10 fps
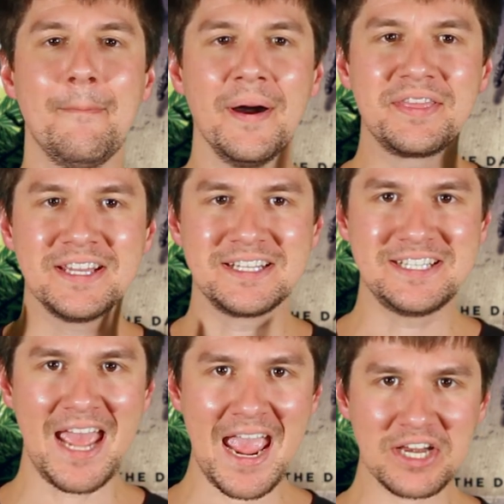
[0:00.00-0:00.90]
but the
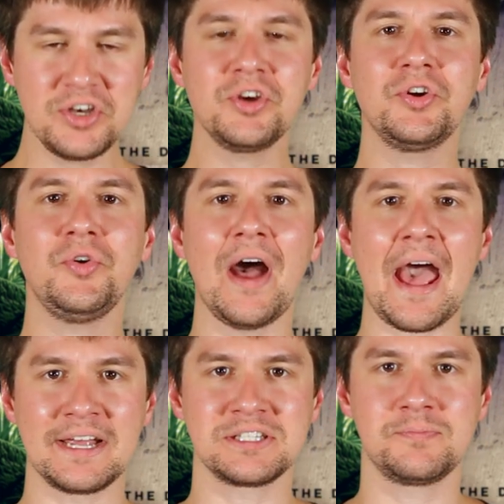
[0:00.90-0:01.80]
technical
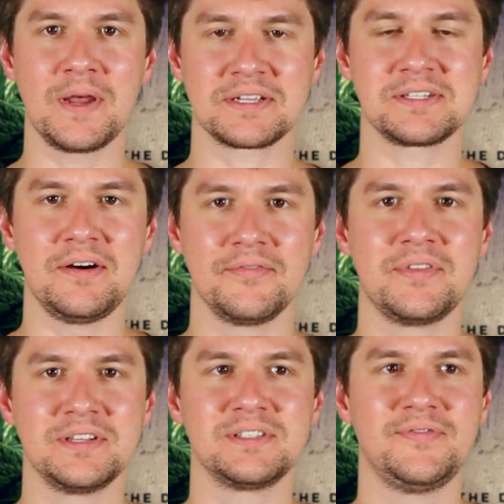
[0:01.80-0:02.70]
aspects
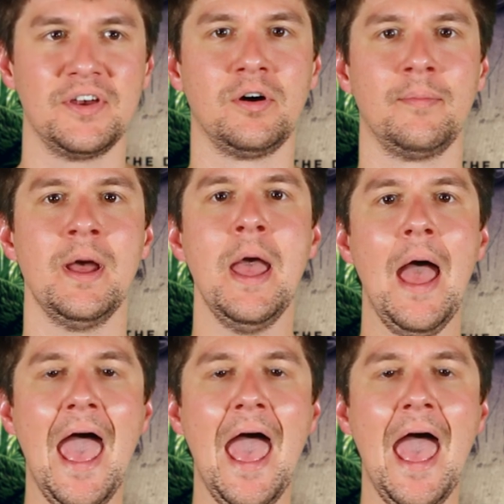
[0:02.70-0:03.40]
of this film